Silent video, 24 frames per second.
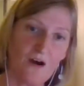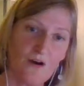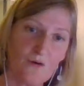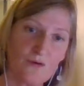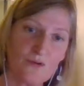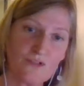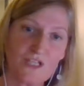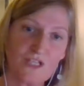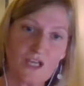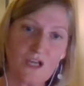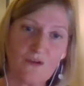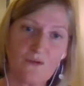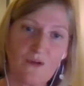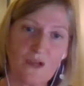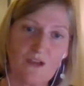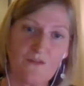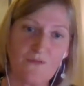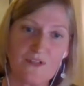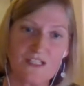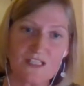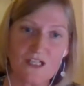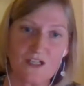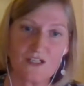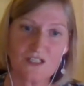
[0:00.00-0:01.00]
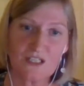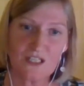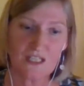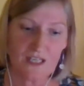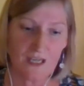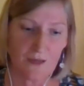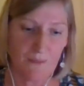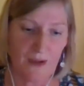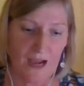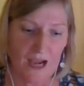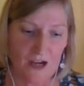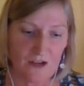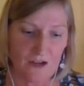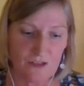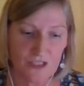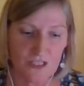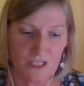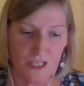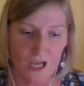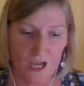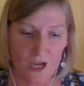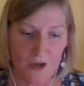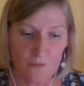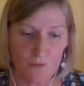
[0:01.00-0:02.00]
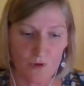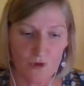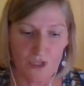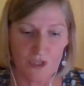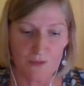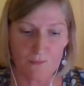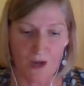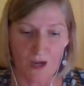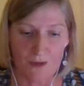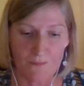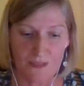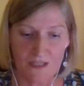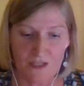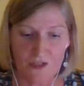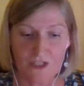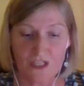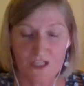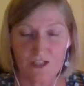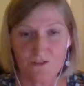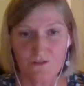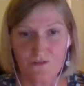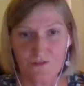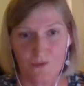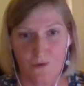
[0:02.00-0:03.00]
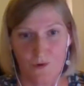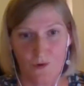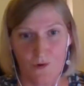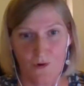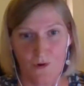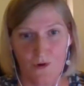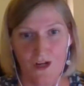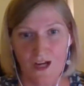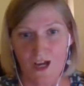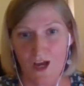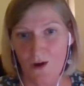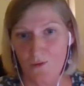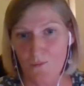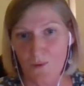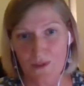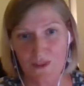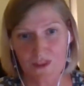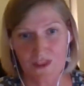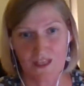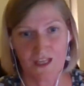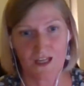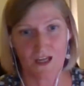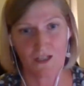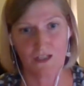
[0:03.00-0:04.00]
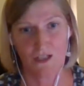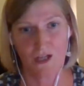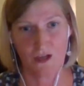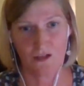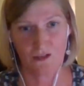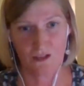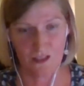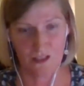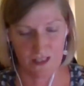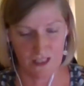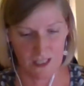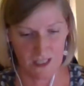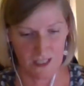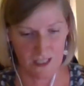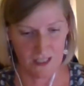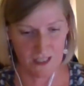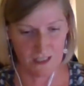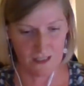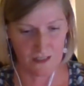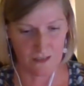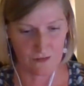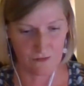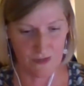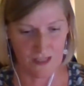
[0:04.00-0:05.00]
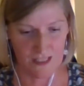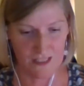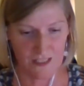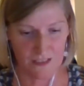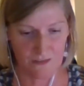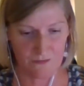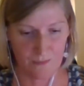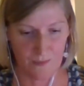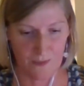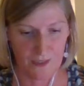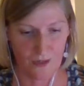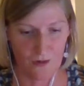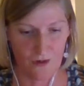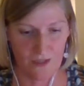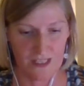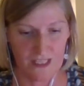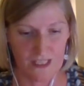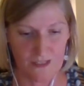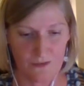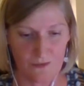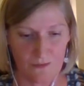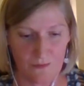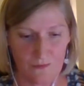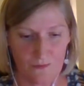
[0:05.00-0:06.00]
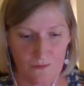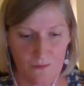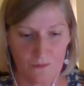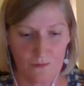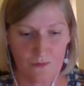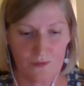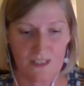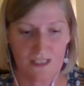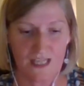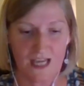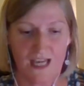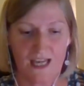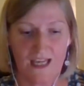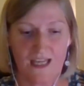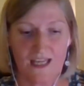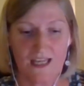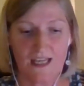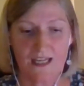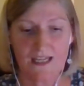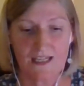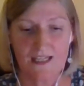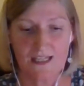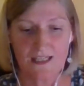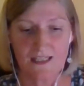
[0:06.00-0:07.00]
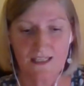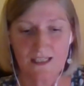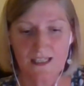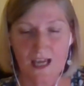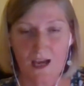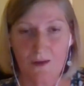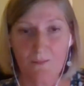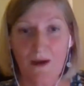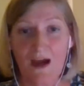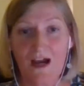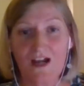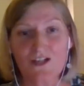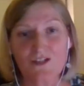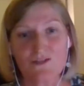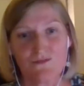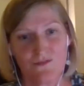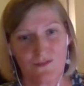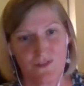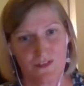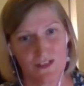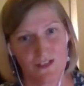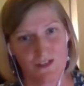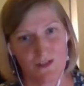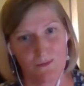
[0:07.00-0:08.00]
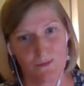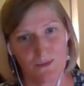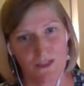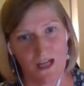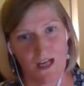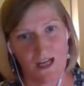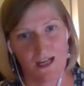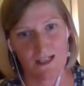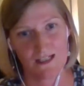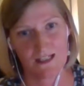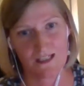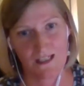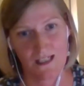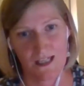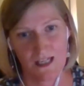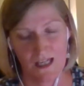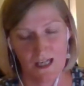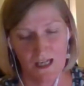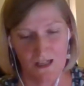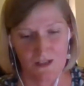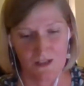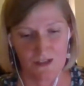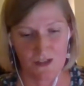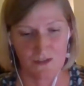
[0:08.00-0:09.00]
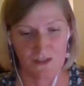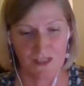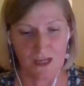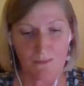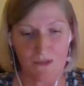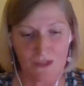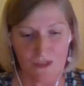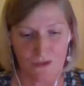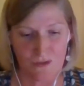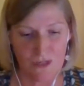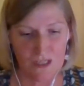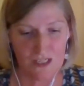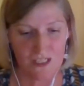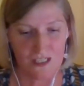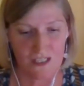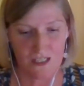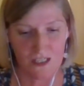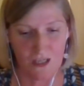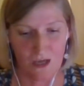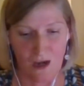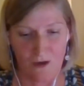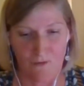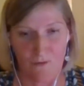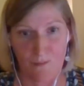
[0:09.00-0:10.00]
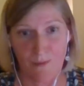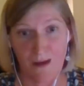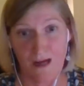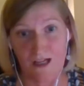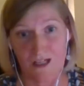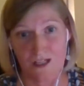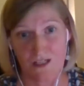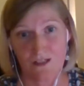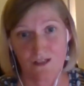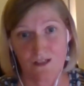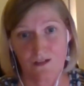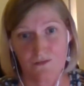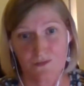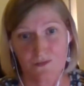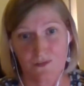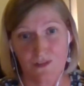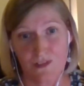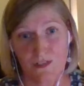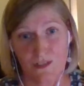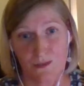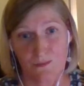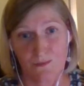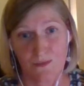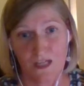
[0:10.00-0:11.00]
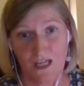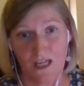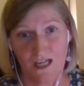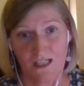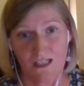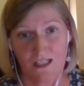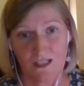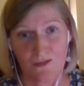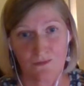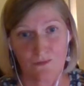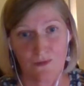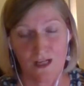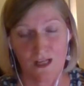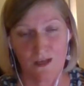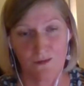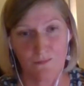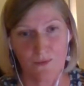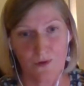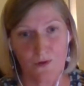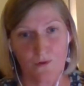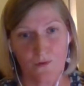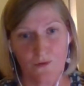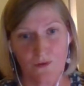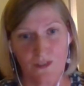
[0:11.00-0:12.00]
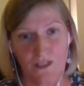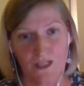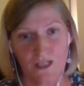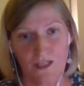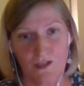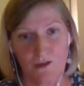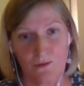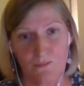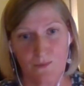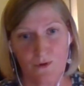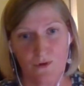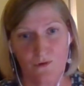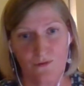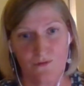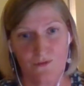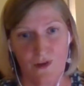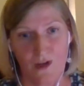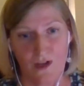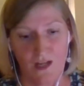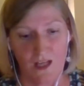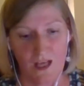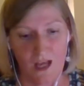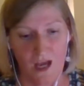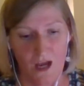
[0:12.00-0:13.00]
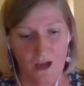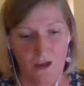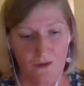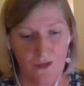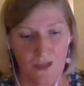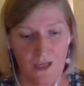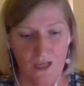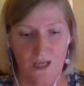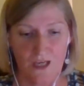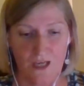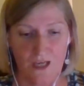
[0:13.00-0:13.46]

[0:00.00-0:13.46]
Also, if we start to think about what you might be looking for, one thing I know that the rest of my colleagues will say is a passion for the subject. So demonstrating you have a passion for the subject is really important in your portfolio.